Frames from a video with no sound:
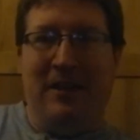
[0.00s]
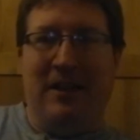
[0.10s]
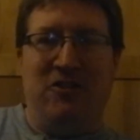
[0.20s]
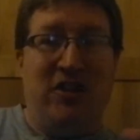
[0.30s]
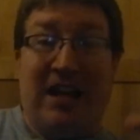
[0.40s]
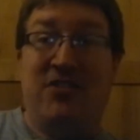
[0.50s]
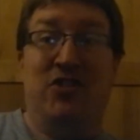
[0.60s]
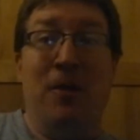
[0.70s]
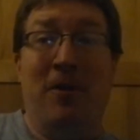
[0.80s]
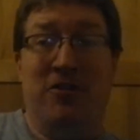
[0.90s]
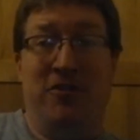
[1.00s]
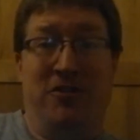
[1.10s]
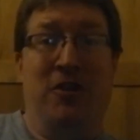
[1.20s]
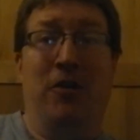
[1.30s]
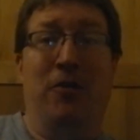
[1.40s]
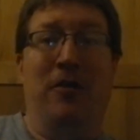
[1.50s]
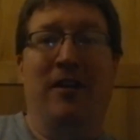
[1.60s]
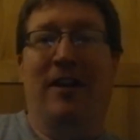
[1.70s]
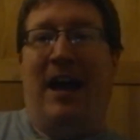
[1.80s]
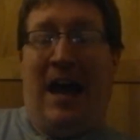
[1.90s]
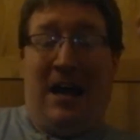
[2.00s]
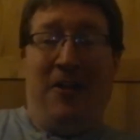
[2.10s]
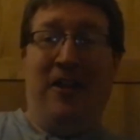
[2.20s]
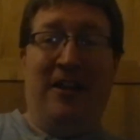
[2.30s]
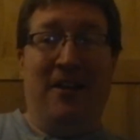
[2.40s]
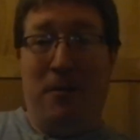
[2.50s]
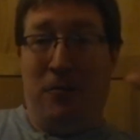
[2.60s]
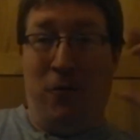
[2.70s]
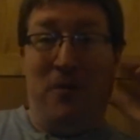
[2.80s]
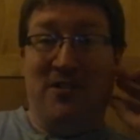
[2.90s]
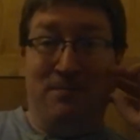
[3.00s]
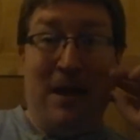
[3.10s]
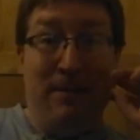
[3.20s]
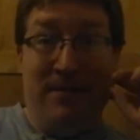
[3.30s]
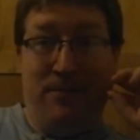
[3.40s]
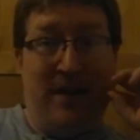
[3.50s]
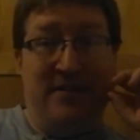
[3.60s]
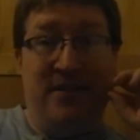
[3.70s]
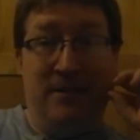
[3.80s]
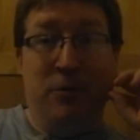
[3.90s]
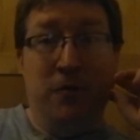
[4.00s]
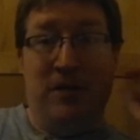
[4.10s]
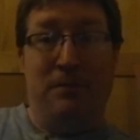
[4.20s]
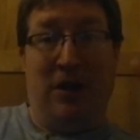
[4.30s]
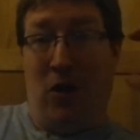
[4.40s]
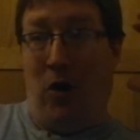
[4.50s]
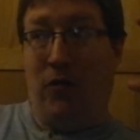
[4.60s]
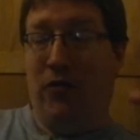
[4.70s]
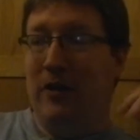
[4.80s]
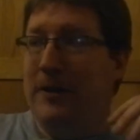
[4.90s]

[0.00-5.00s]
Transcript: she gets so much to do, and I think her performance is maybe the best in the movie because